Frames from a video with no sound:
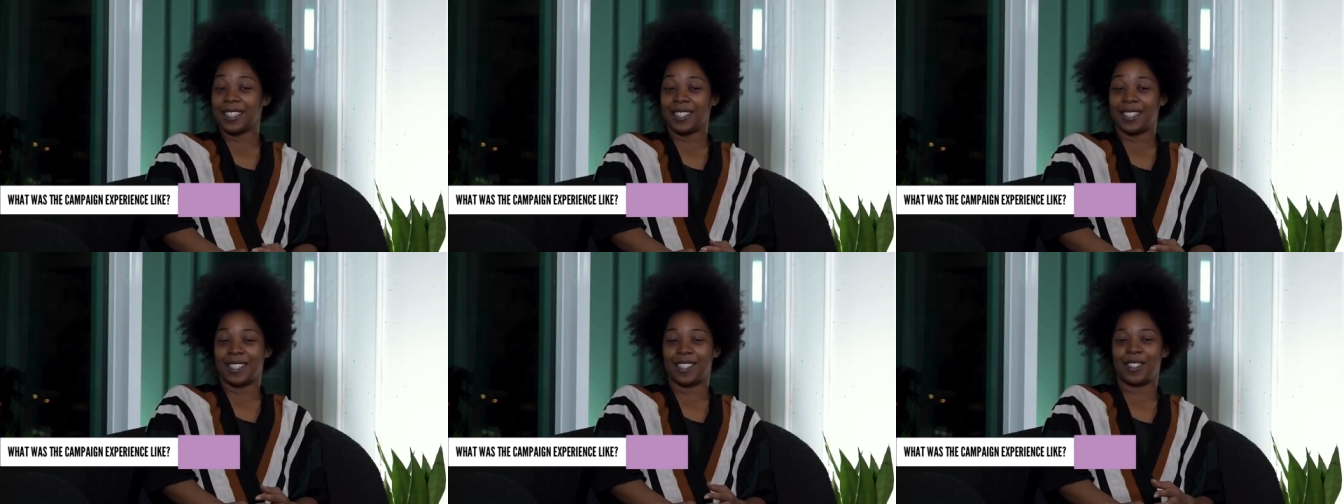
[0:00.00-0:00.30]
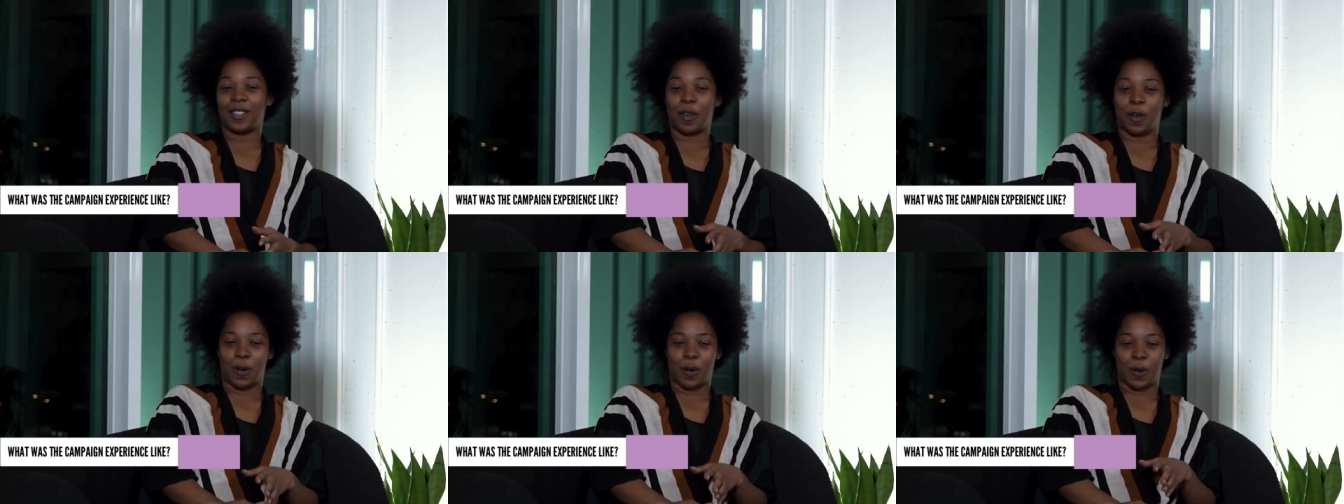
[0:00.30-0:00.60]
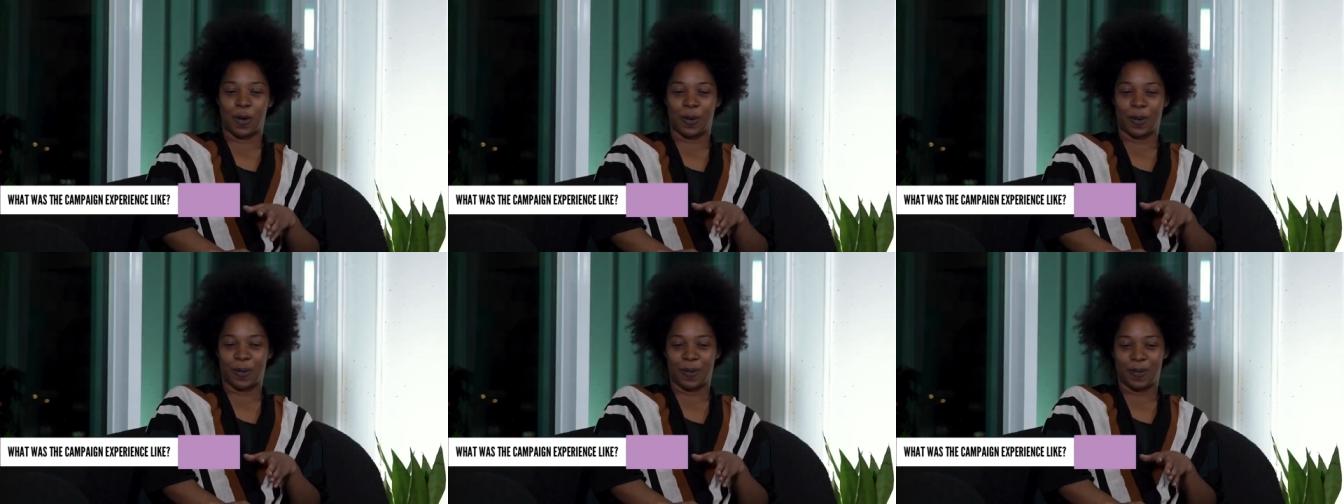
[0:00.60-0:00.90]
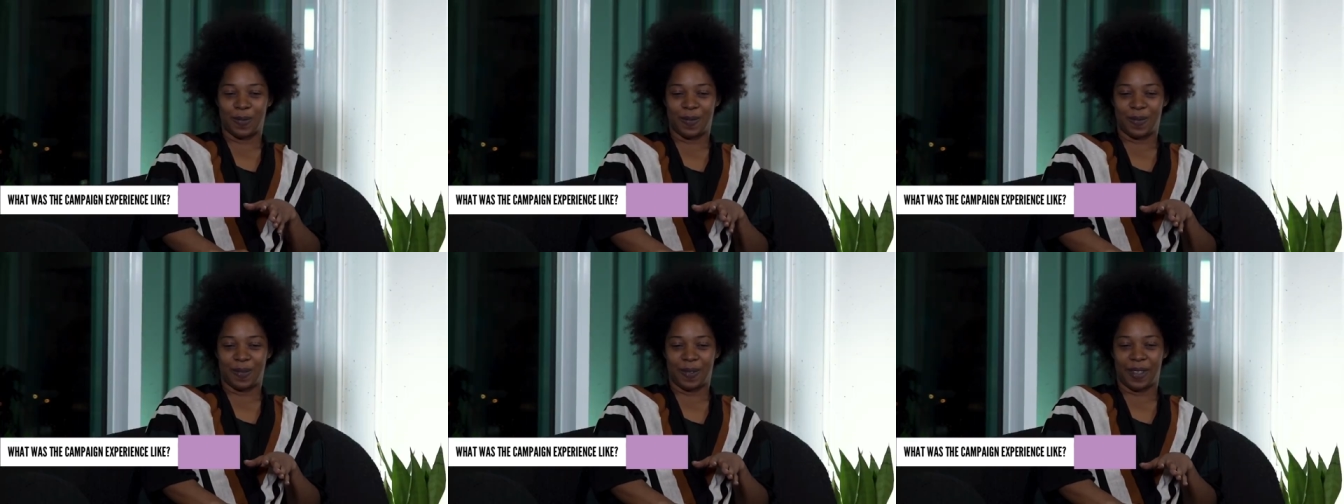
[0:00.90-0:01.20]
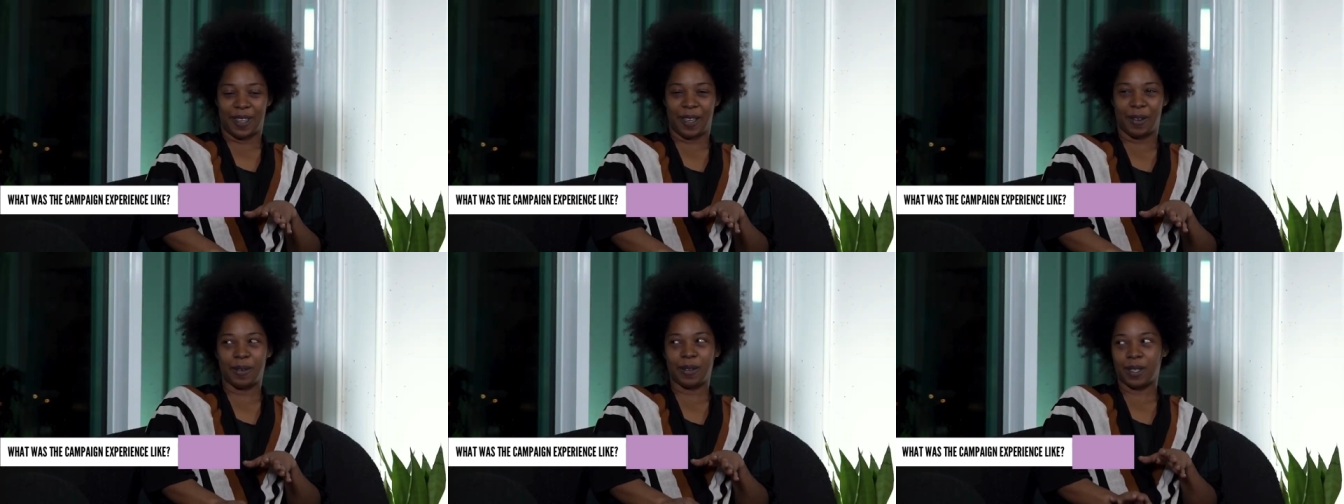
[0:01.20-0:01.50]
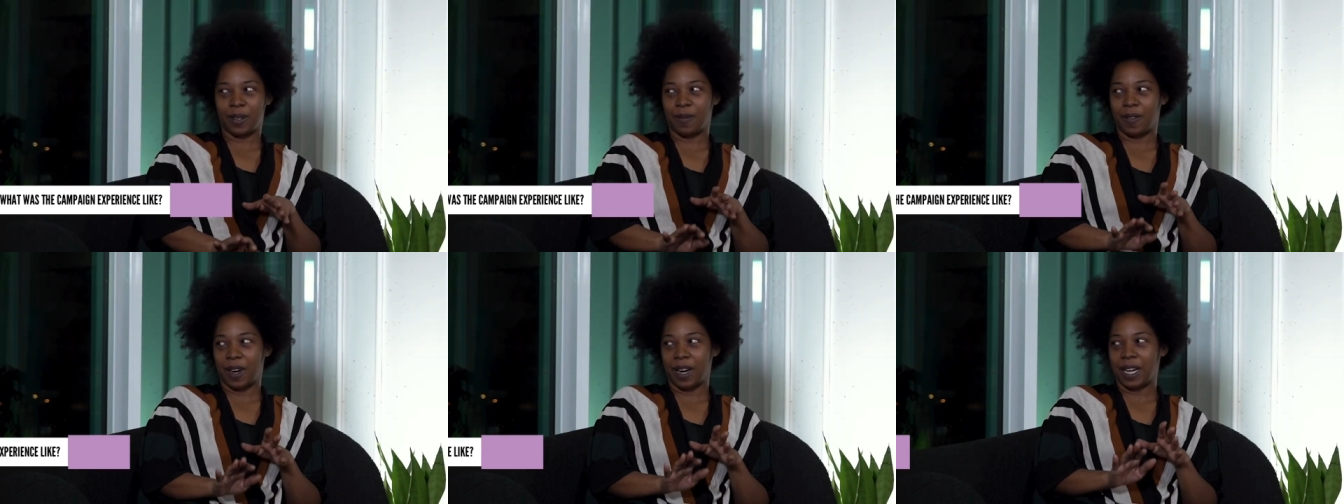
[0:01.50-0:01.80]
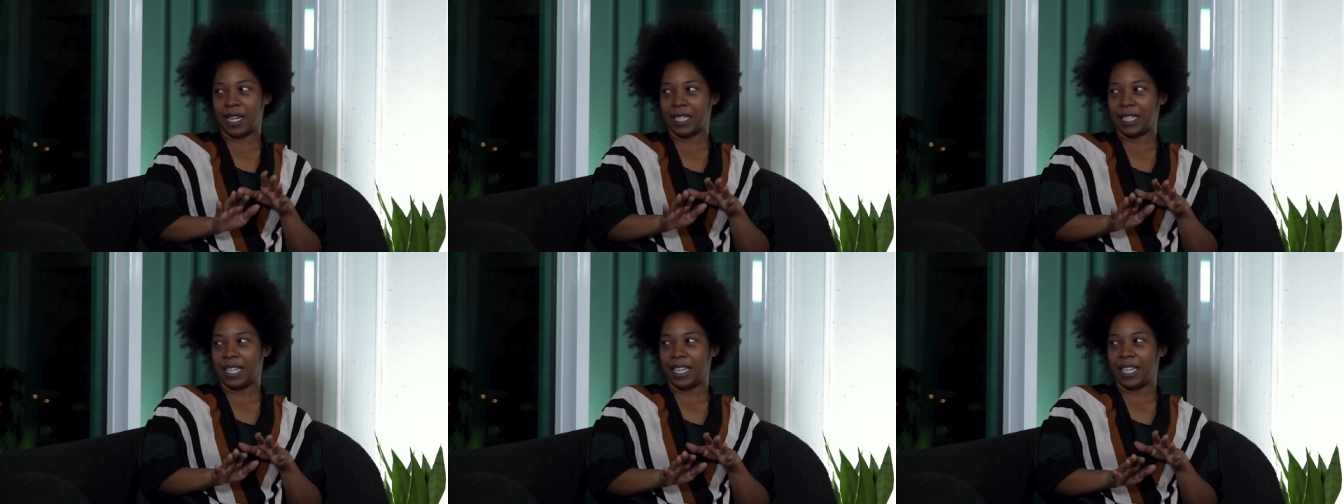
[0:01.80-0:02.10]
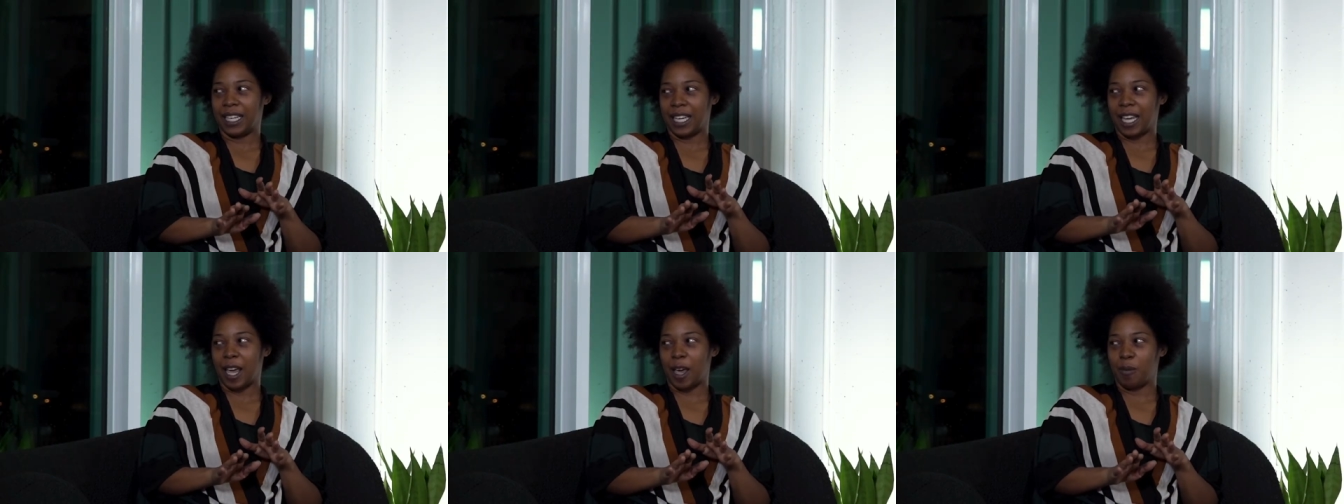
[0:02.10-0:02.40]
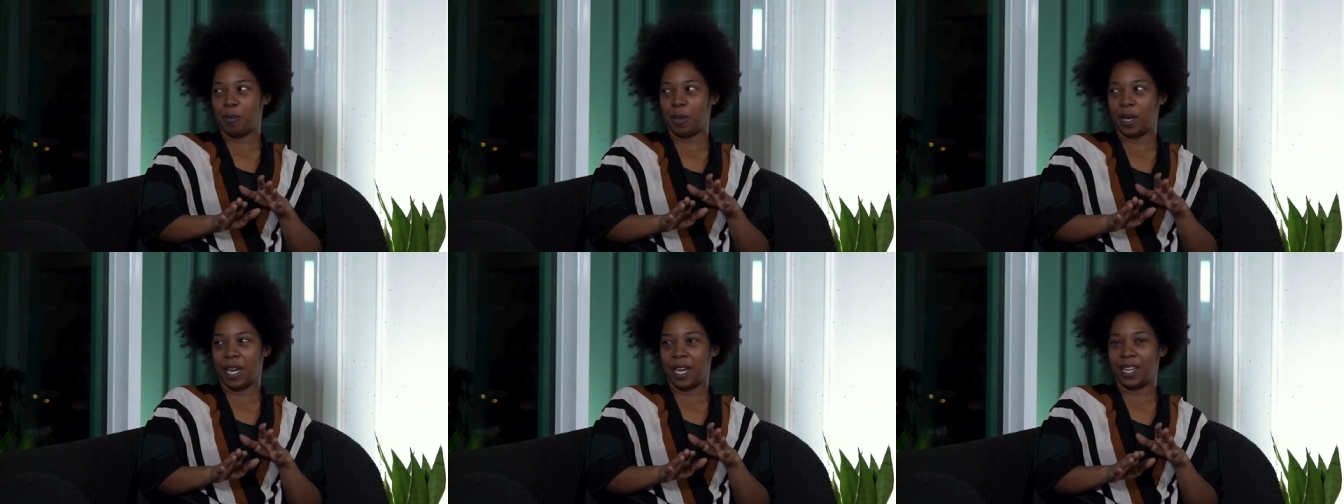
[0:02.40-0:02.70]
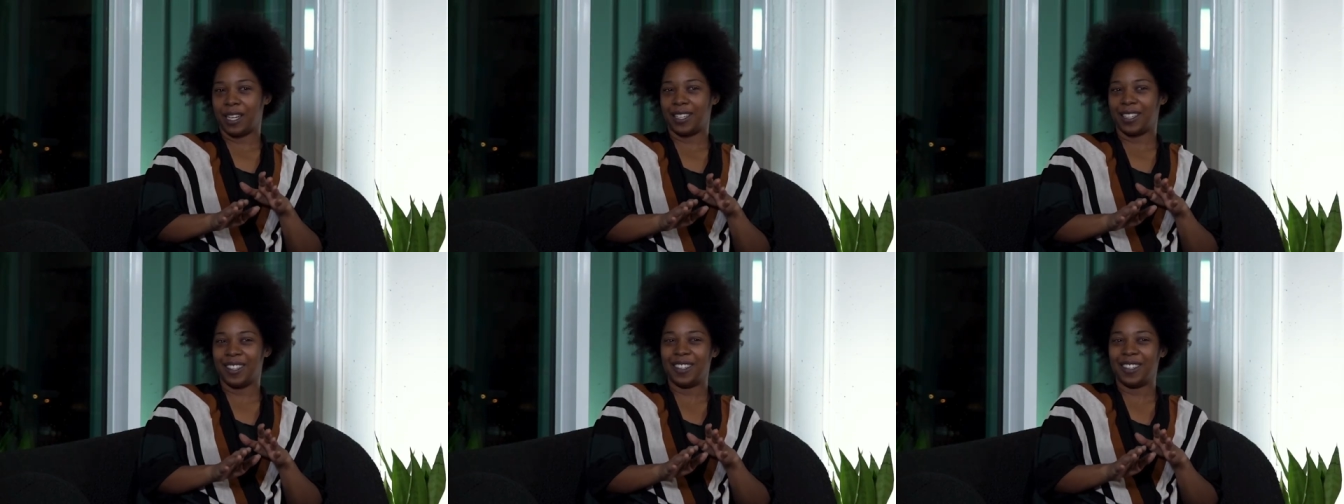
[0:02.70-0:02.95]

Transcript: So it was a very lean campaign.